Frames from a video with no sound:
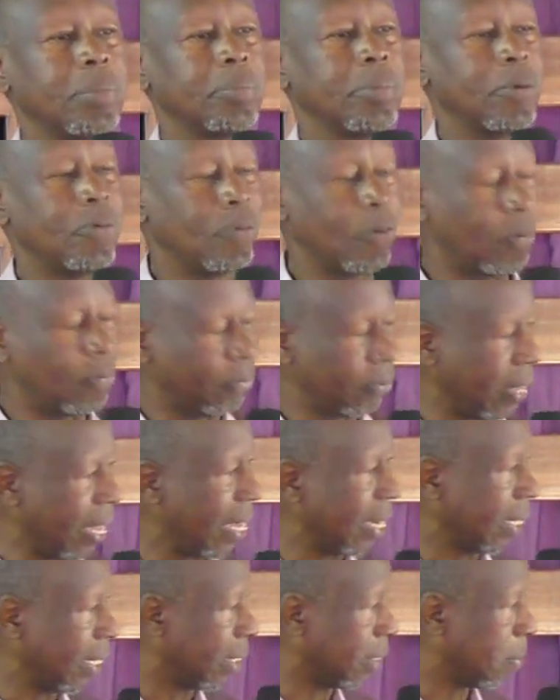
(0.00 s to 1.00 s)
before
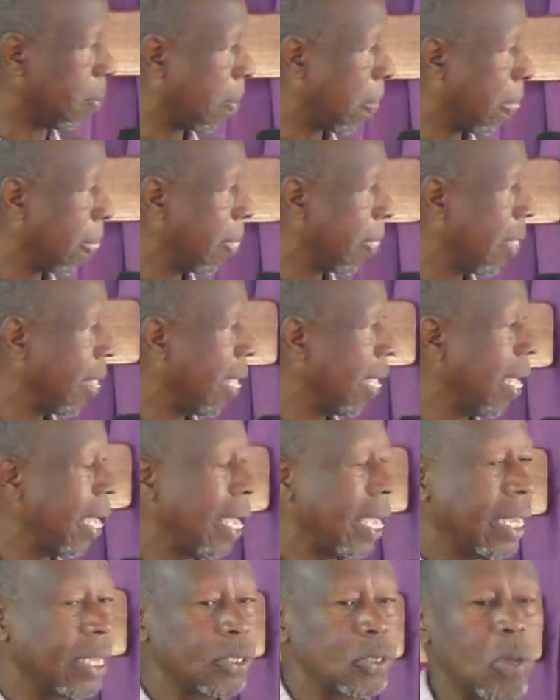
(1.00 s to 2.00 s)
frying it.
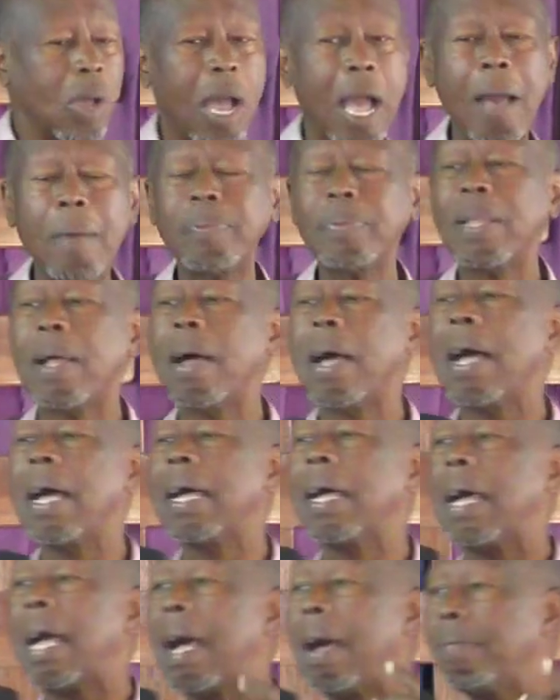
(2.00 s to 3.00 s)
So
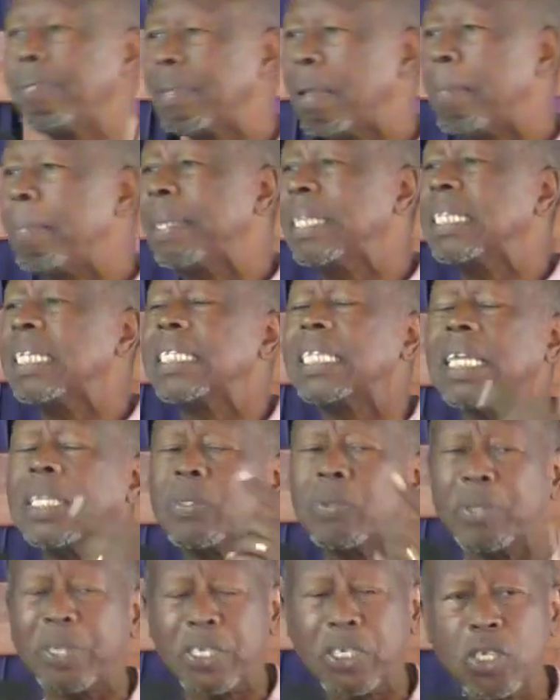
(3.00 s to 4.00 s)
after many
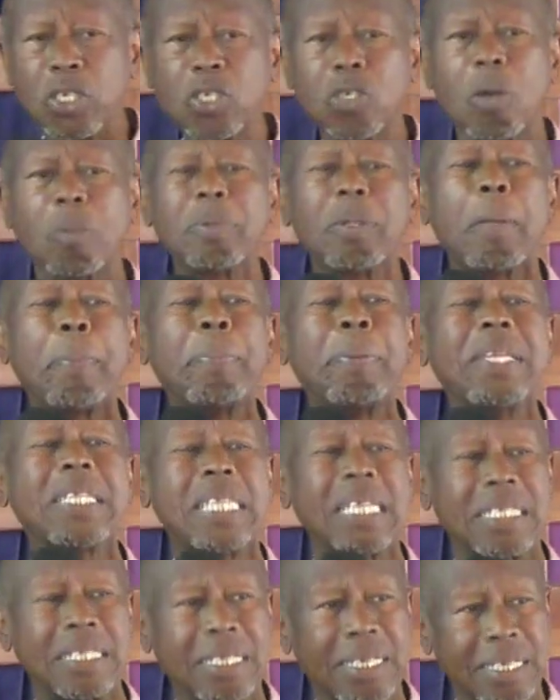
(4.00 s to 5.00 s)
generations of
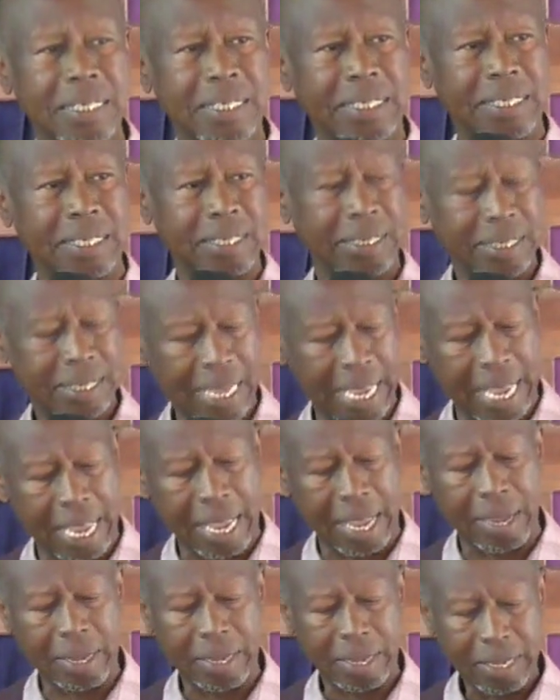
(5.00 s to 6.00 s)
repeated
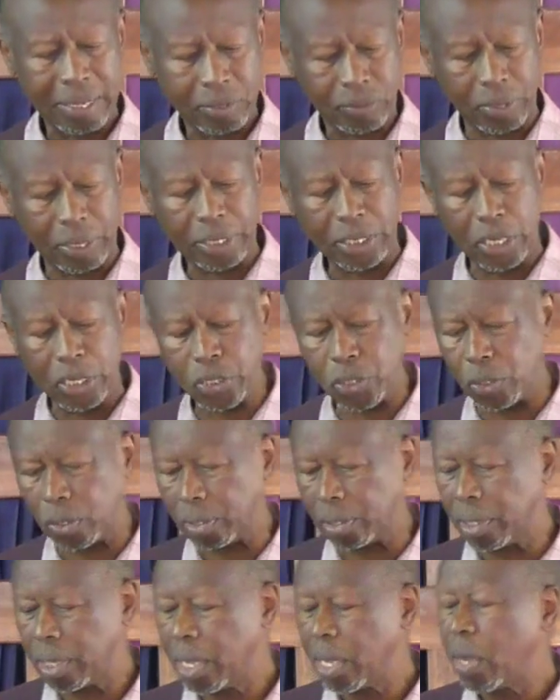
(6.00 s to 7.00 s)

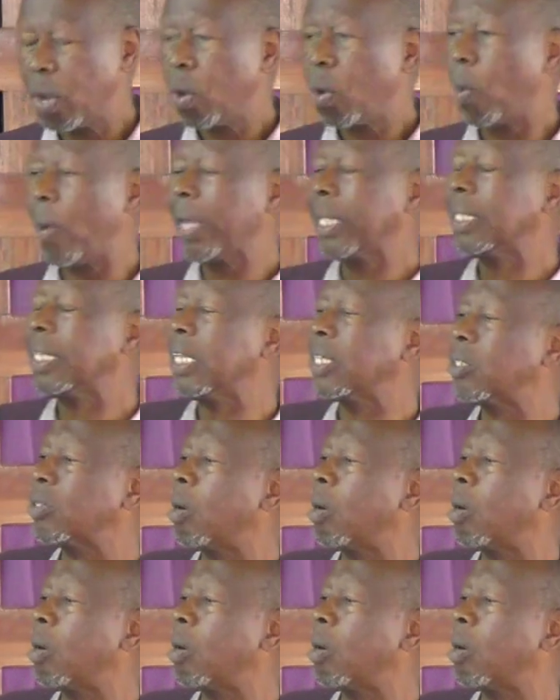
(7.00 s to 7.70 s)
tradition, one day